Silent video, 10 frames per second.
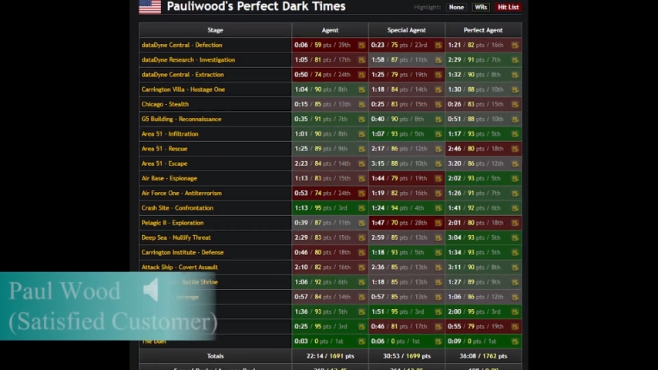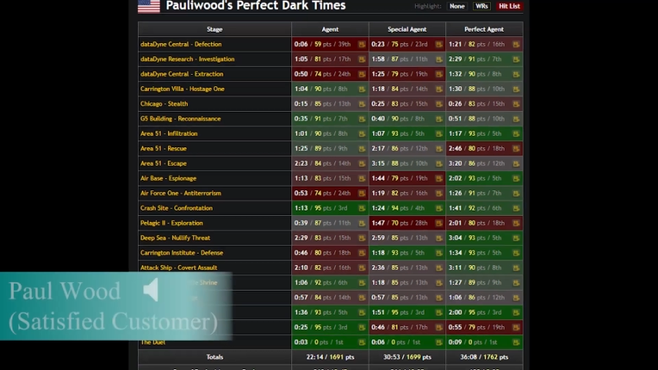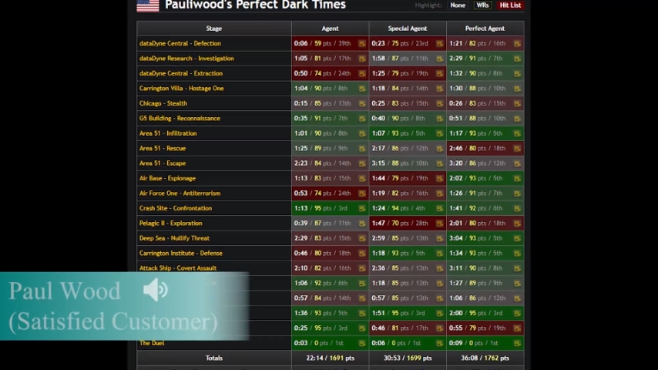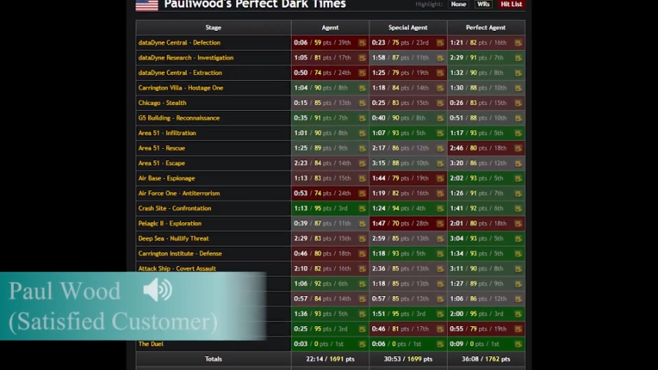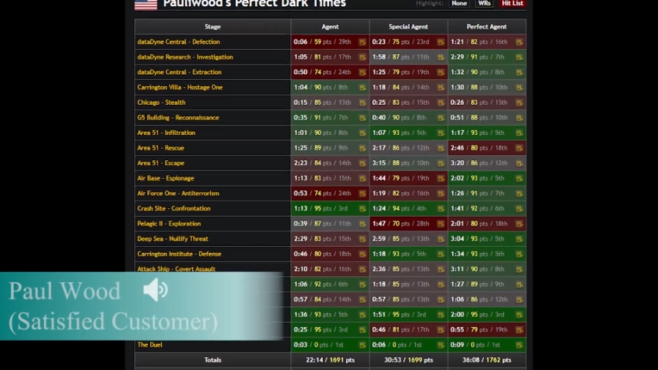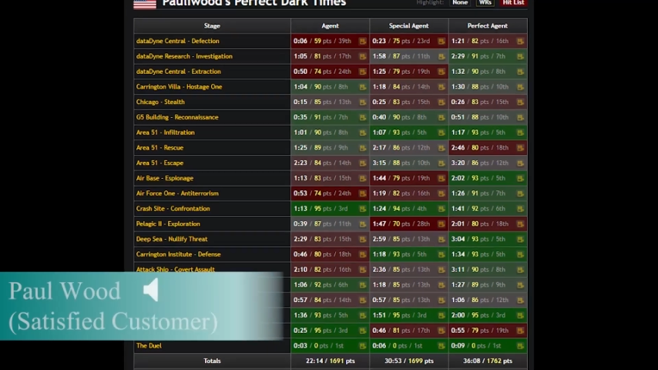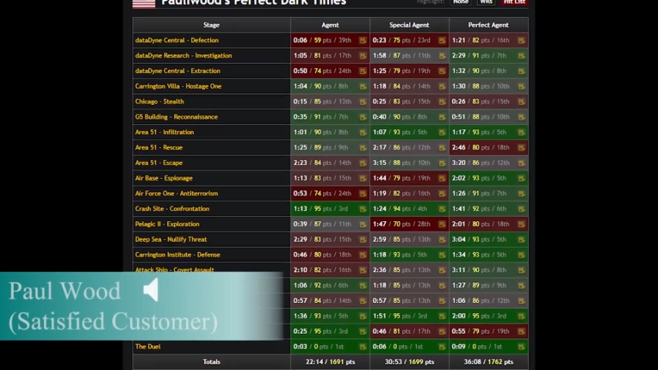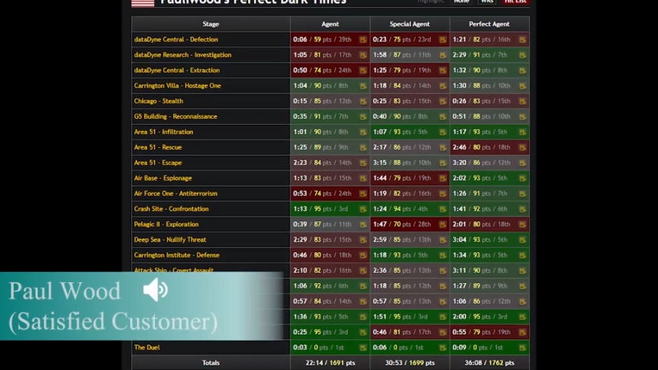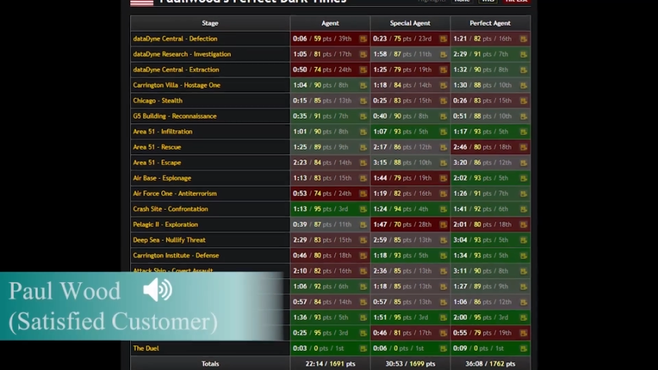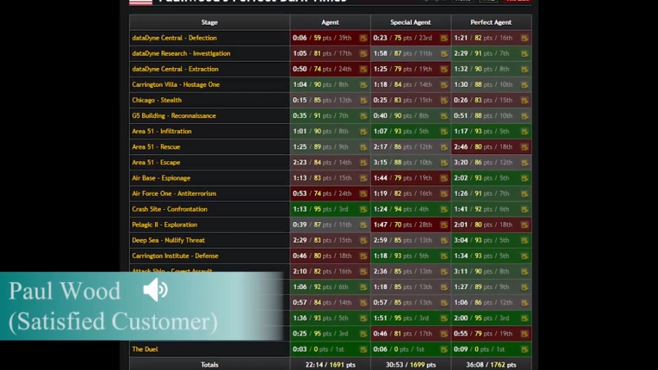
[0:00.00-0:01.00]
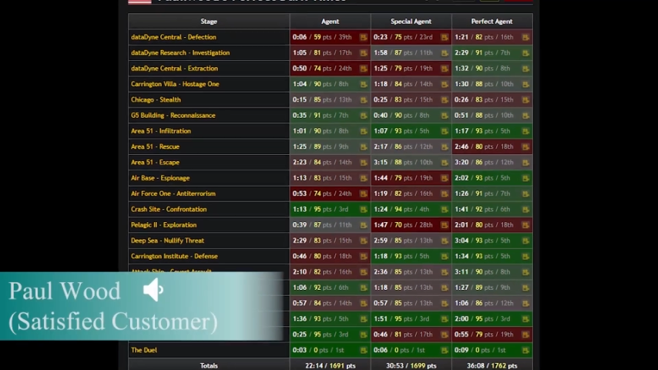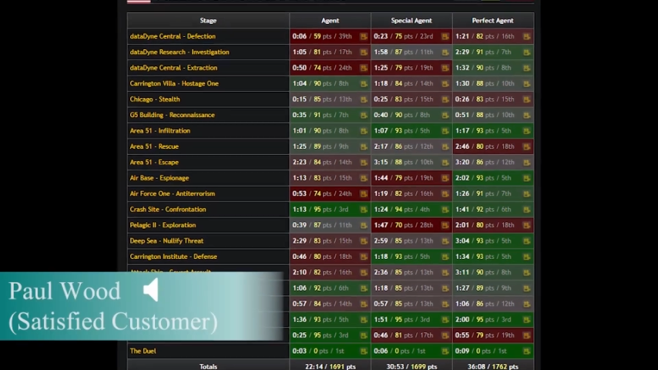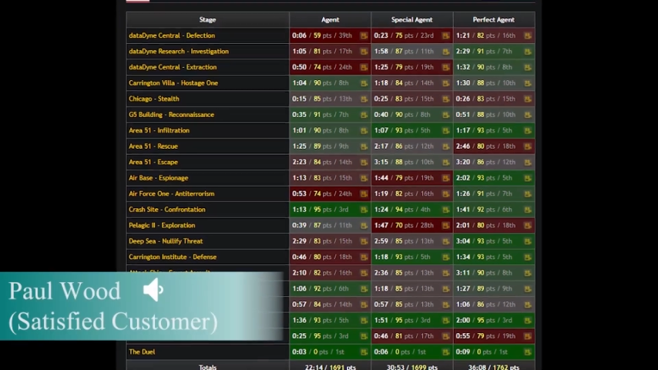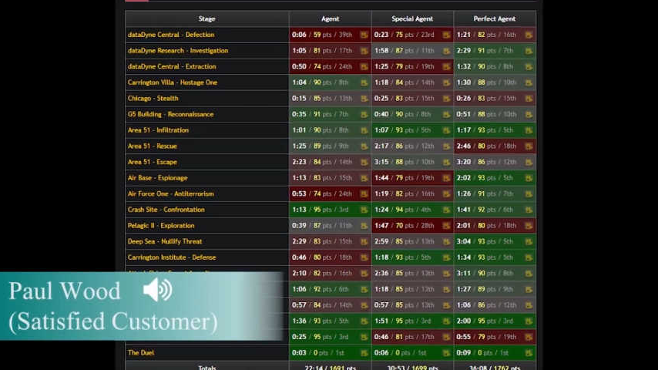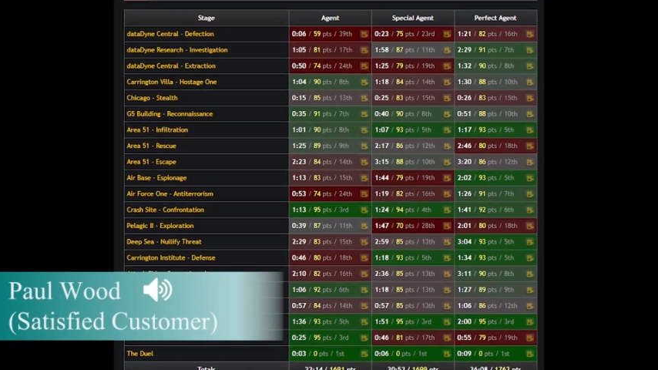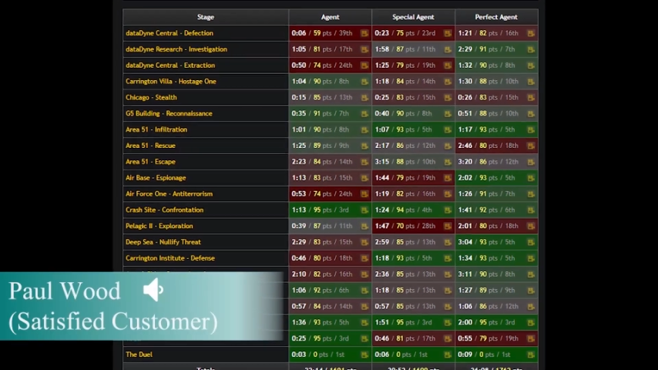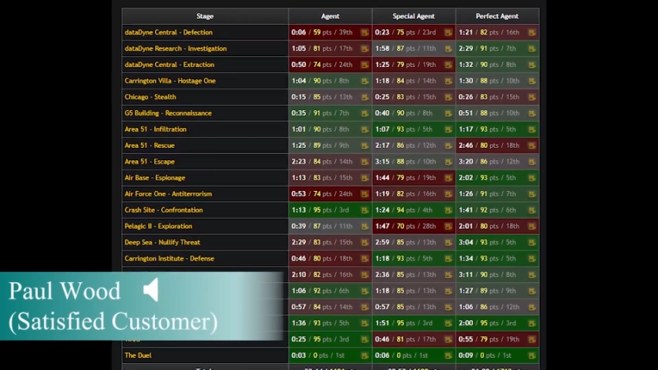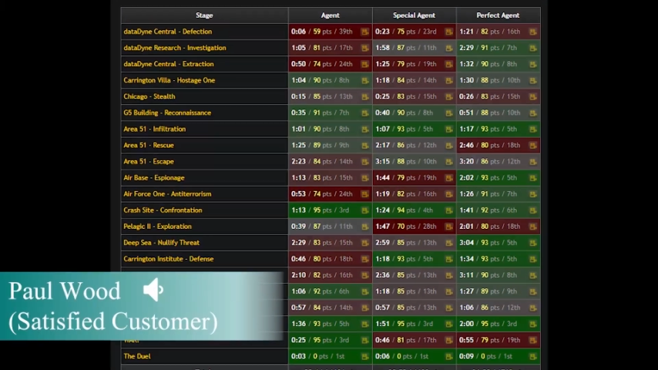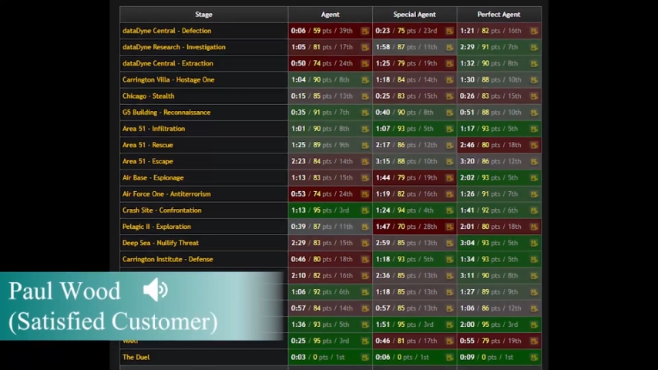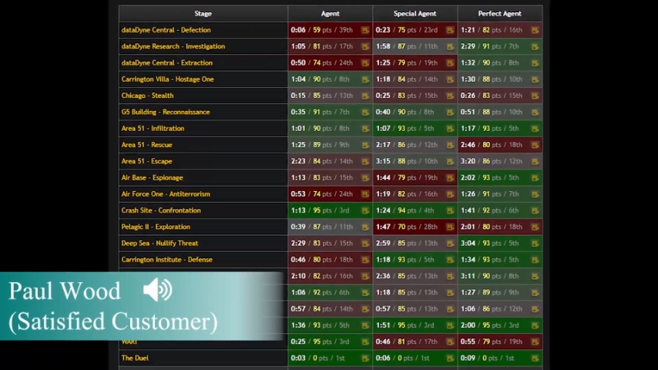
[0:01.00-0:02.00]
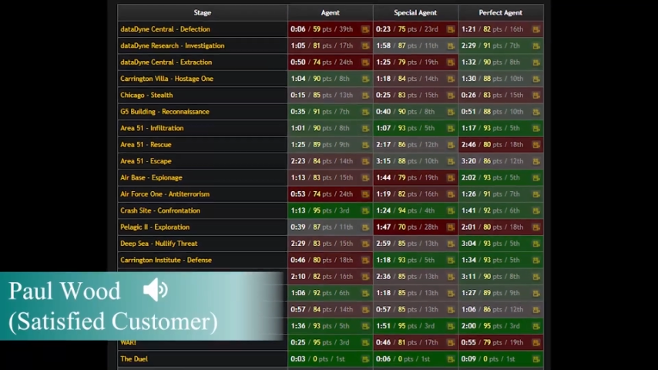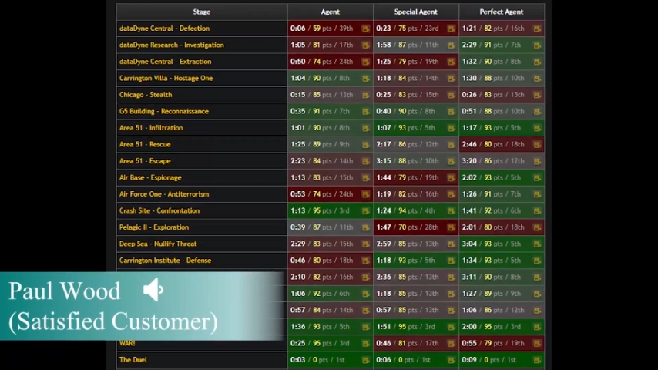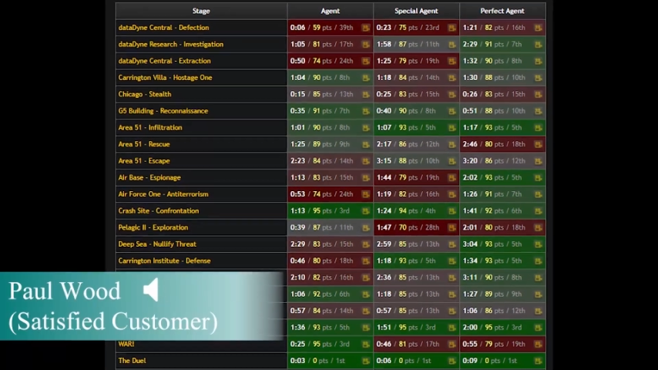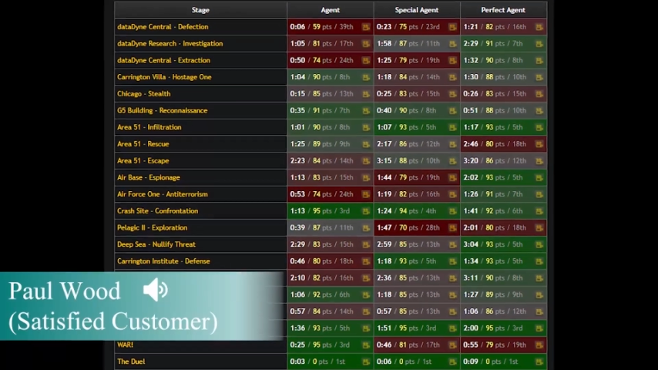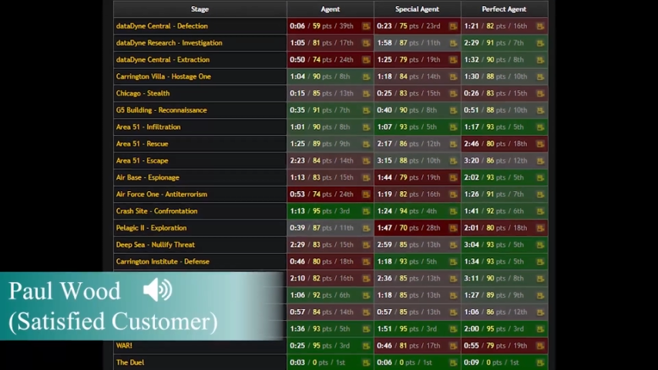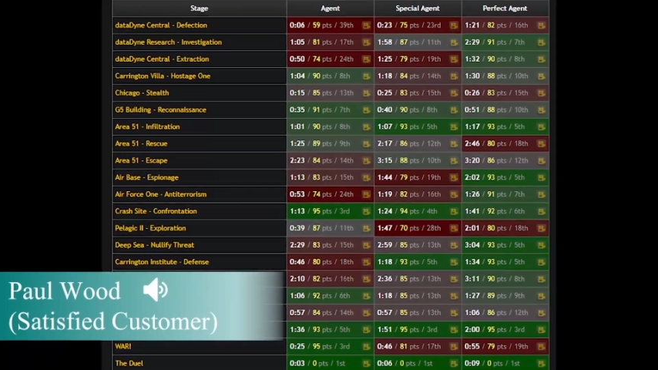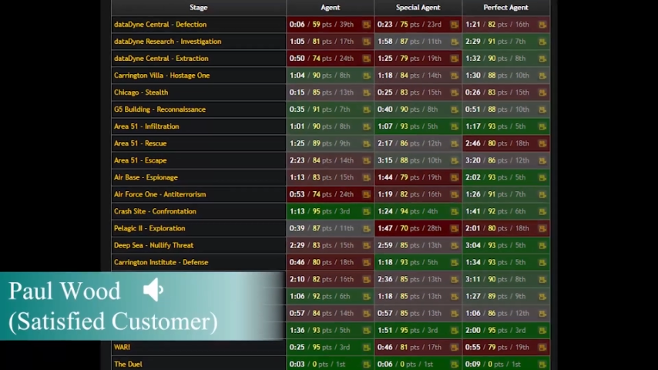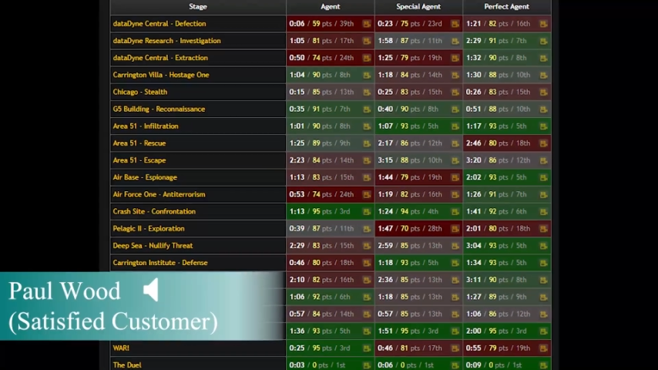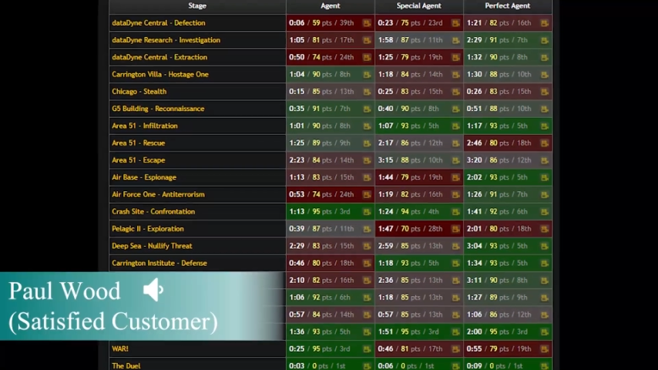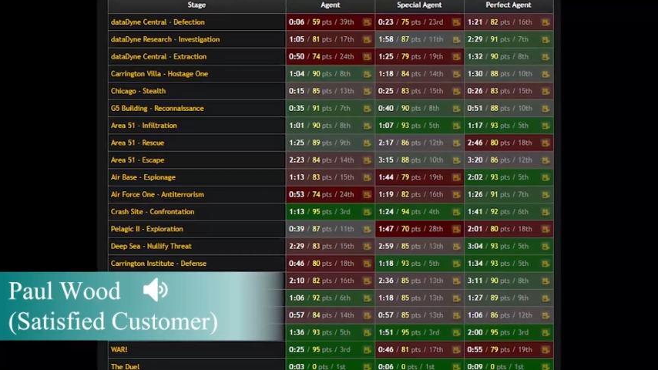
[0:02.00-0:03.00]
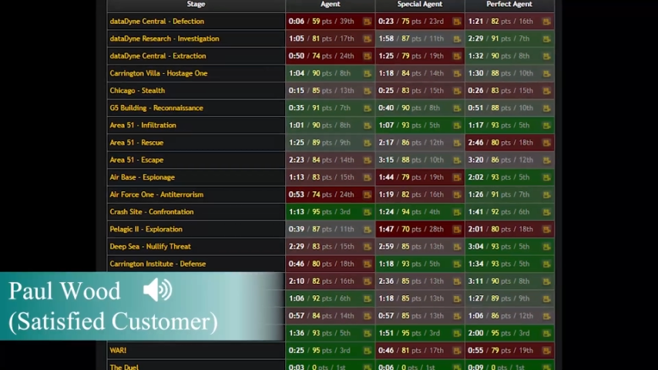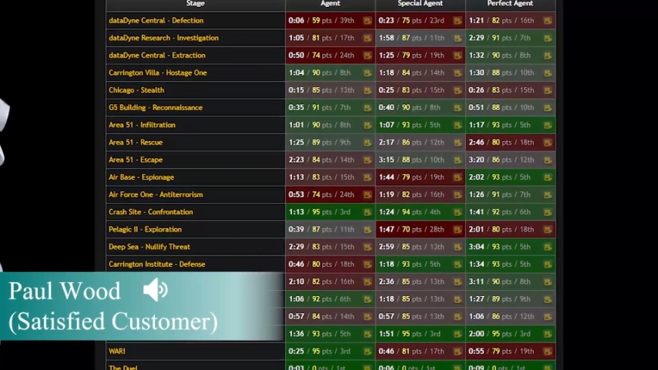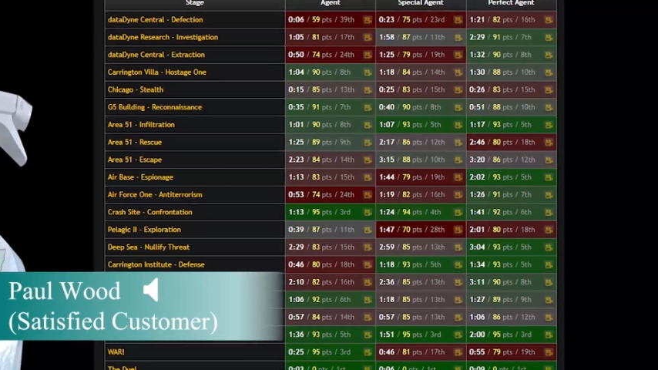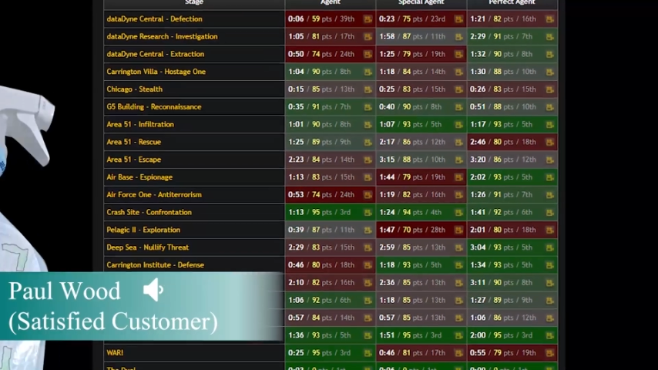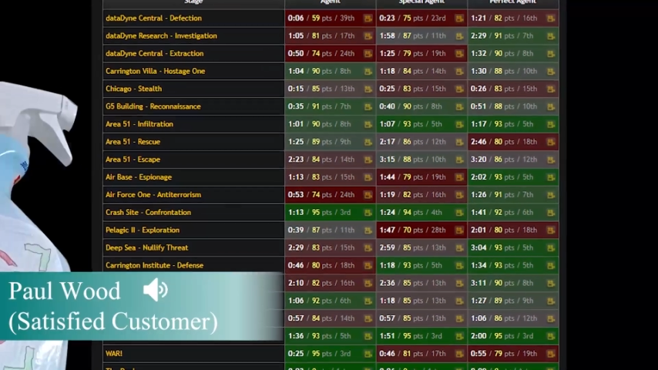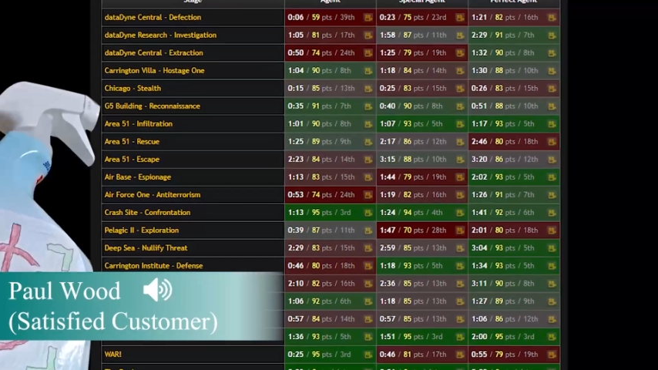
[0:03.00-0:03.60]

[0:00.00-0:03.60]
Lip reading: No face is visible, so there are no lips to read.